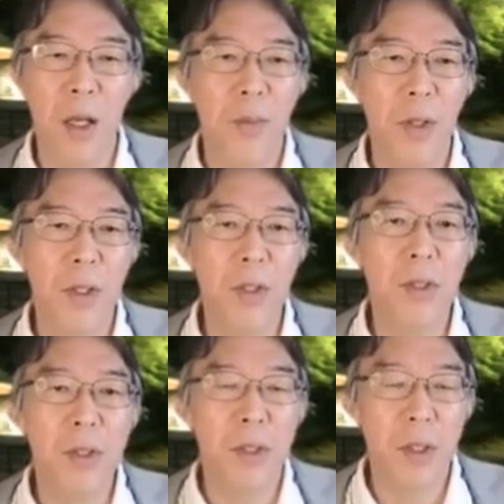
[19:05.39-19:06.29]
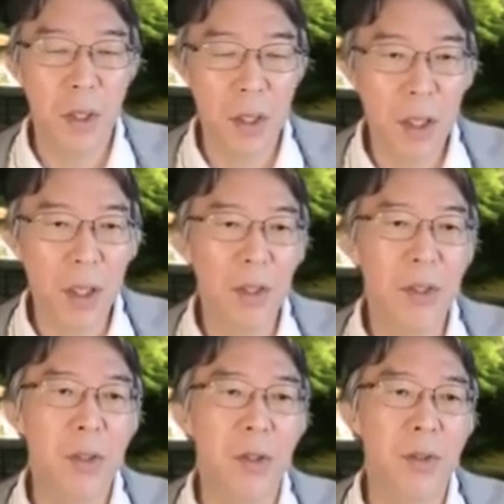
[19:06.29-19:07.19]
But this
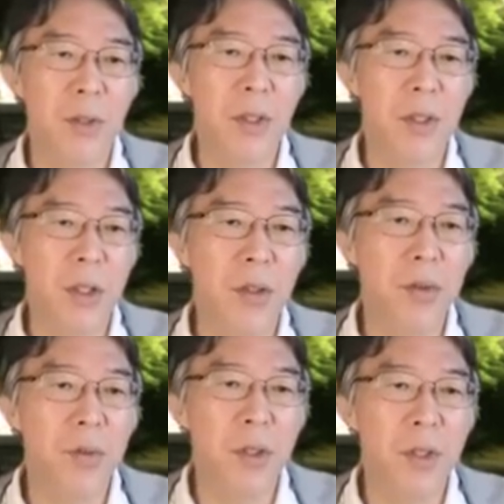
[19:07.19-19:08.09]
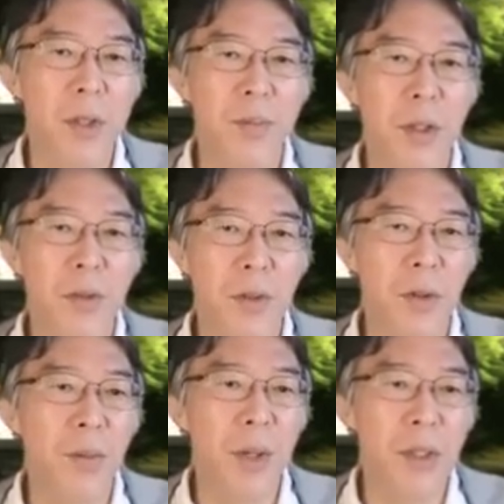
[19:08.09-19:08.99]
is consistent with the picture
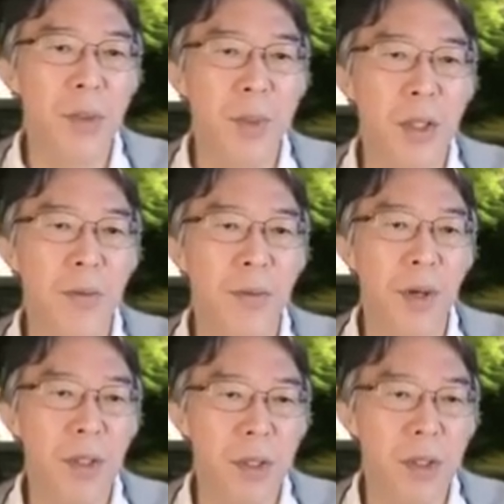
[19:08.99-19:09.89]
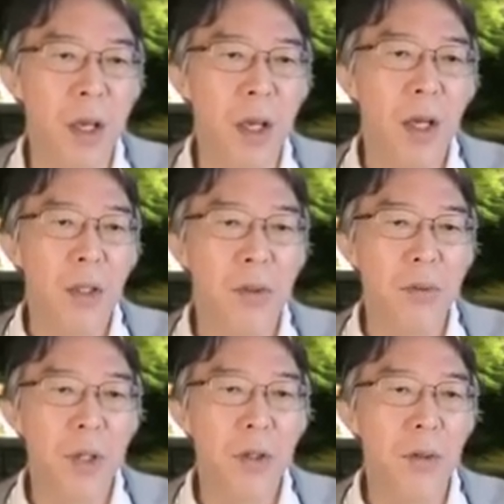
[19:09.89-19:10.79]
of SPT phases. So
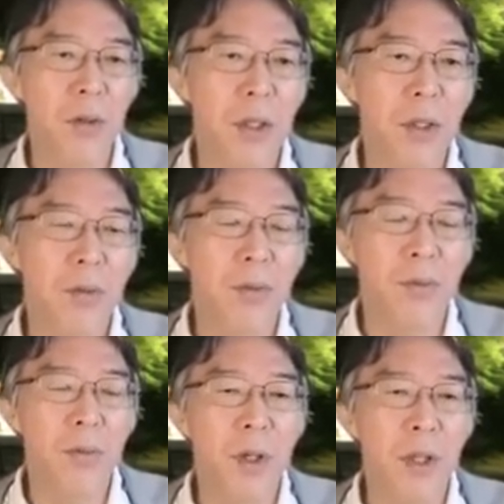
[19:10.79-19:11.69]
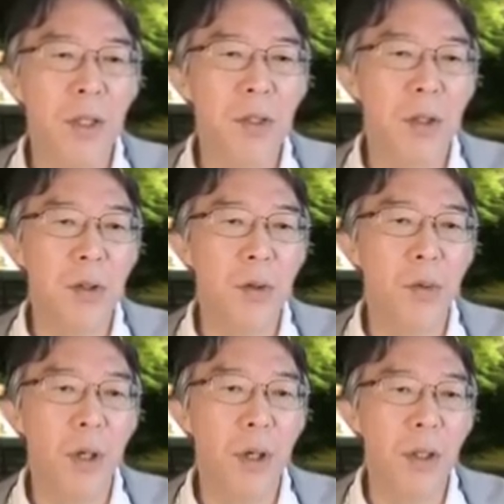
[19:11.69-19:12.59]
recall that when s equal
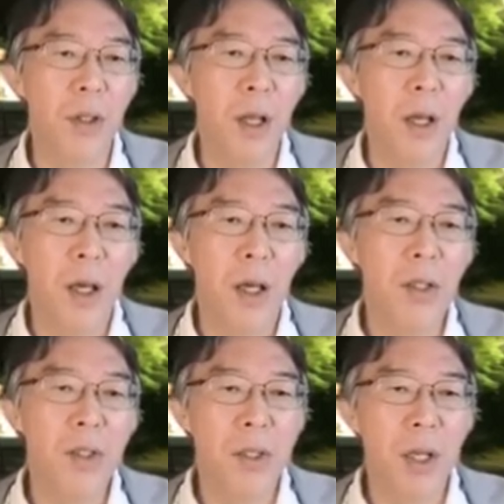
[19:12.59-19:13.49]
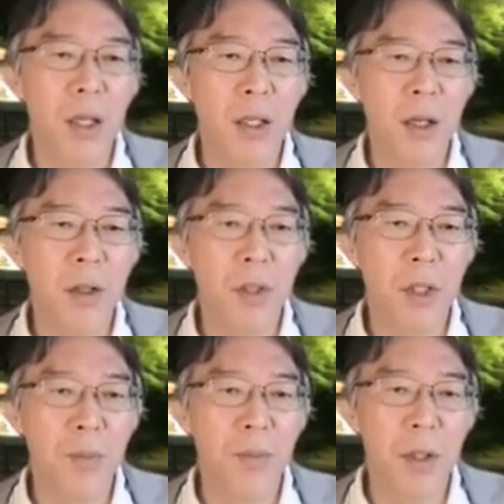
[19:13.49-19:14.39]
1, h
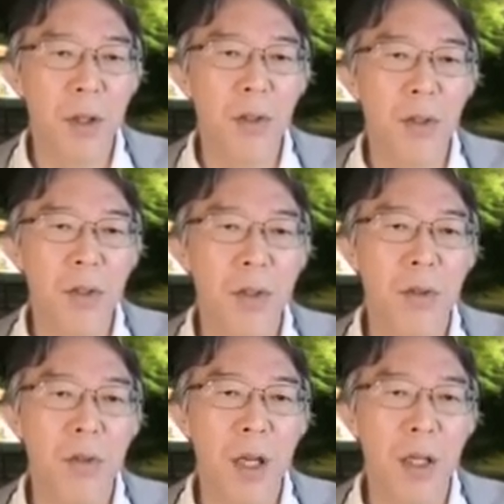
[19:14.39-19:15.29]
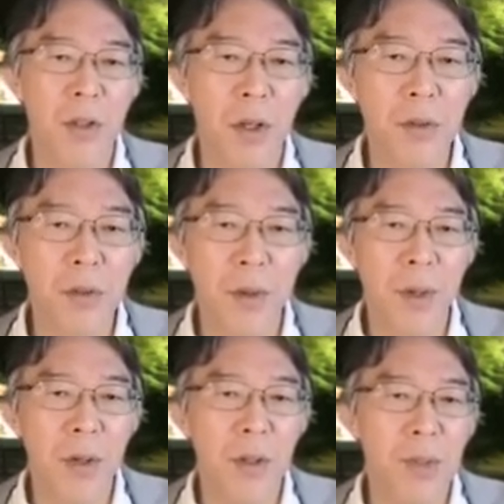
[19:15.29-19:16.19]
AKLT belongs to a
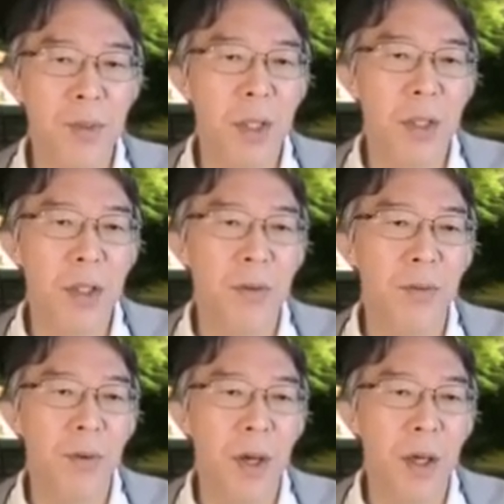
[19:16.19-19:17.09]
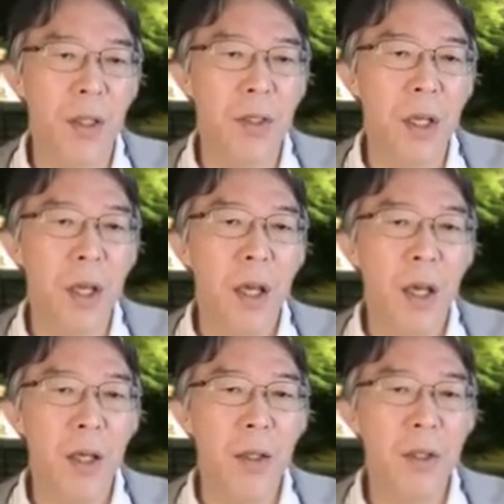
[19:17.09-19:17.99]
non-trivial SPT phase.
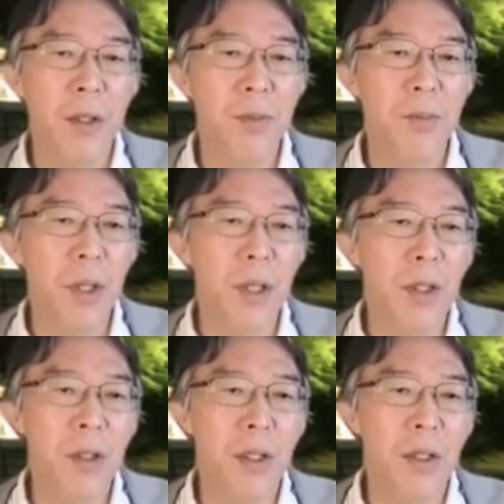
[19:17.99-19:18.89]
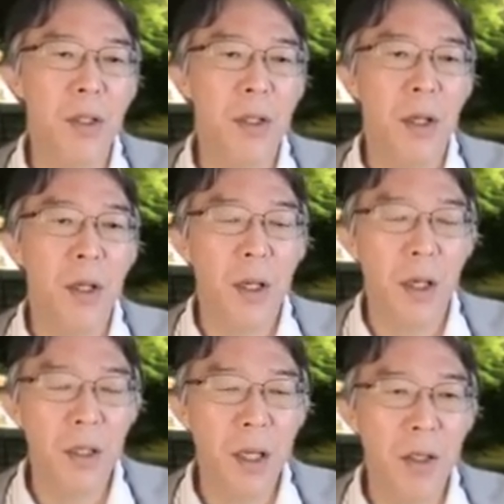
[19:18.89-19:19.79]
And this means that
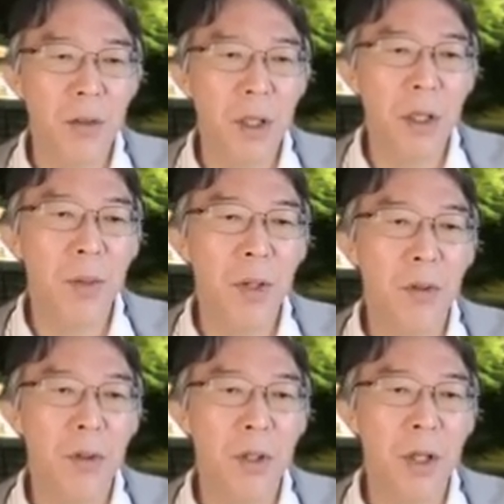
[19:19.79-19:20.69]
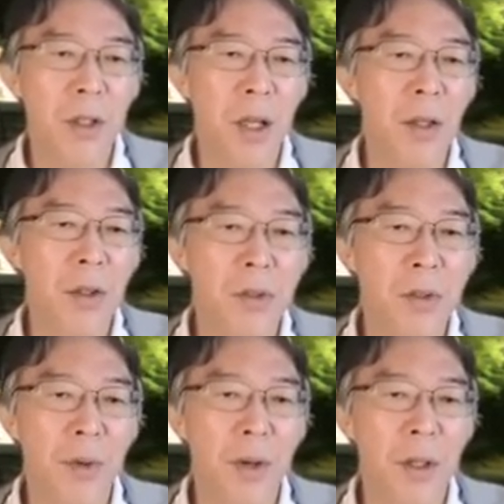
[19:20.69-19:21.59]
AKLT Hamiltonian and the
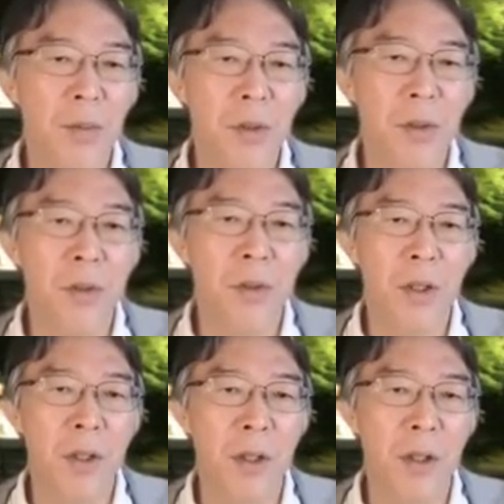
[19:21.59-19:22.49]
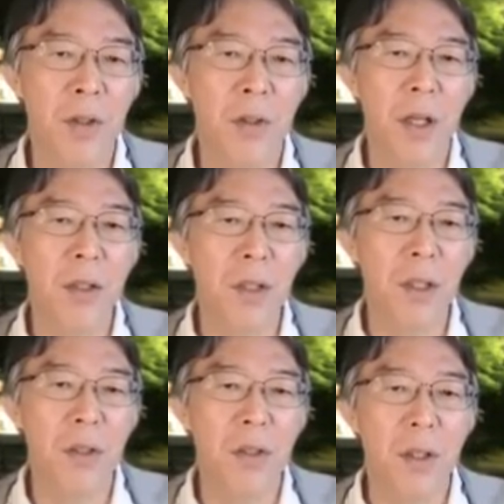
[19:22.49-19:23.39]
trivial Hamiltonian are
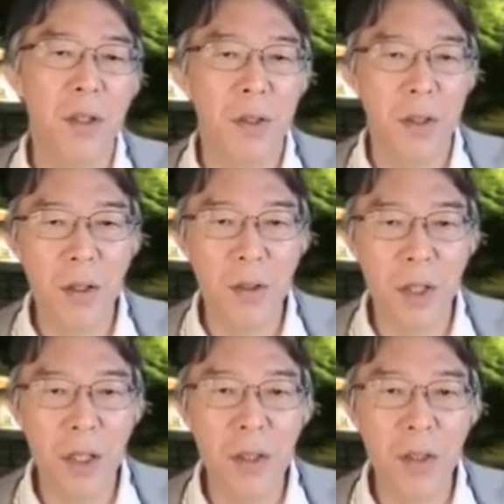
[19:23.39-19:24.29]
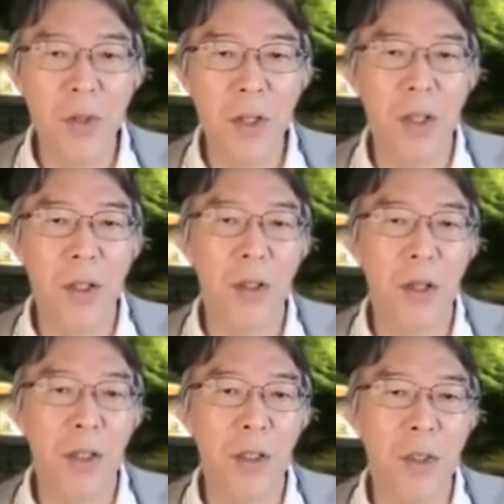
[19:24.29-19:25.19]
connected. They are connected within
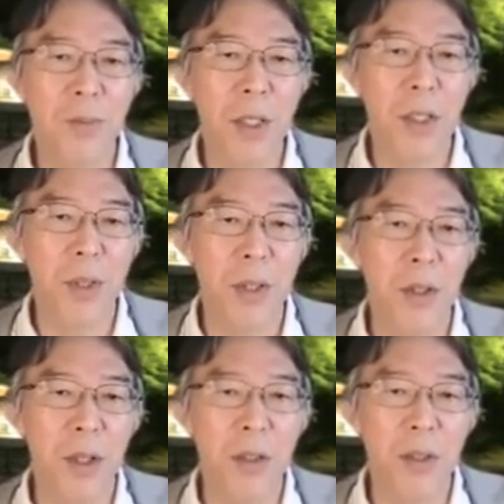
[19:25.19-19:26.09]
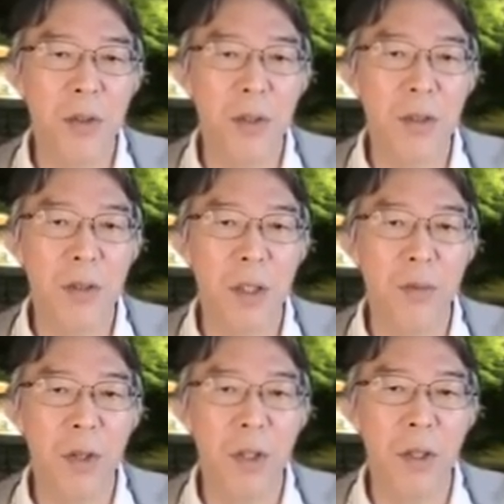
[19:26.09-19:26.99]
large space, but not connected
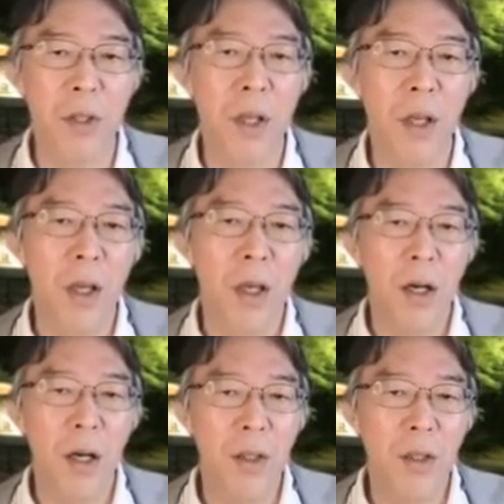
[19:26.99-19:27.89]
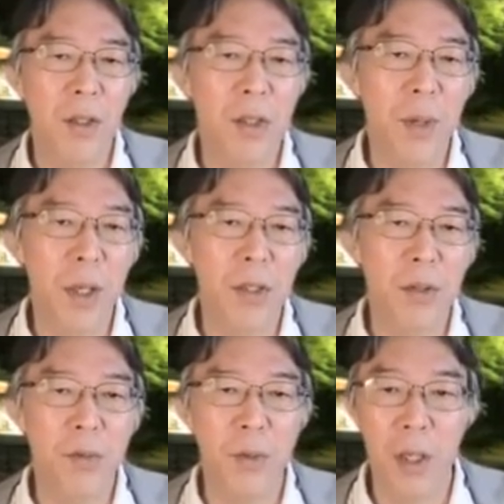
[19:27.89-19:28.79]
within this space
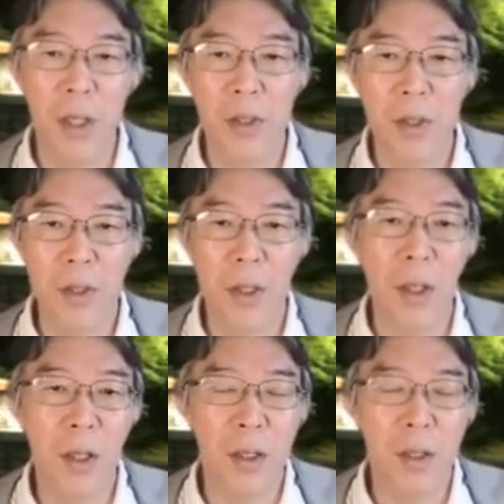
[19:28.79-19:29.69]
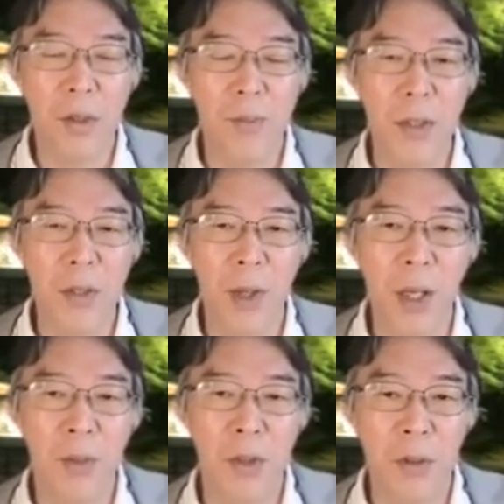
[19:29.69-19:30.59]
with space of
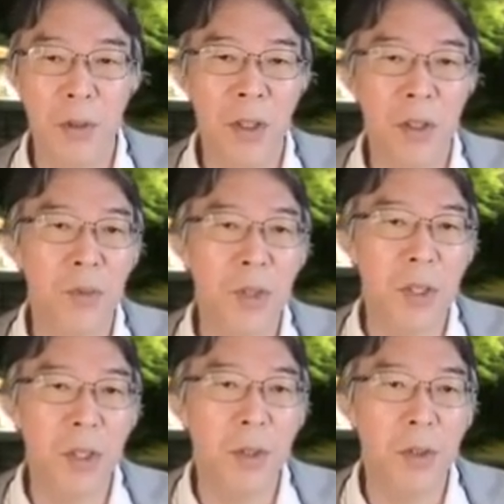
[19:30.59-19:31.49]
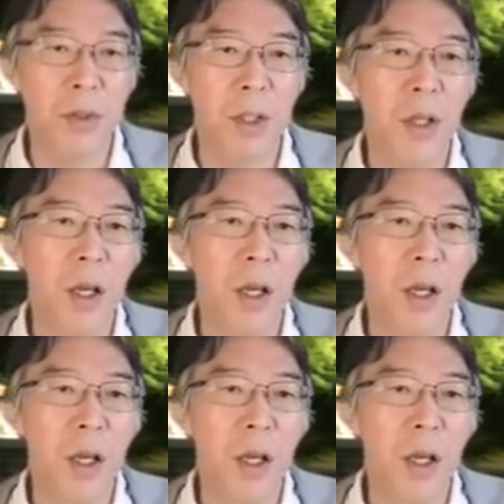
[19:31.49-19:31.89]
Hamiltonians with symmetry.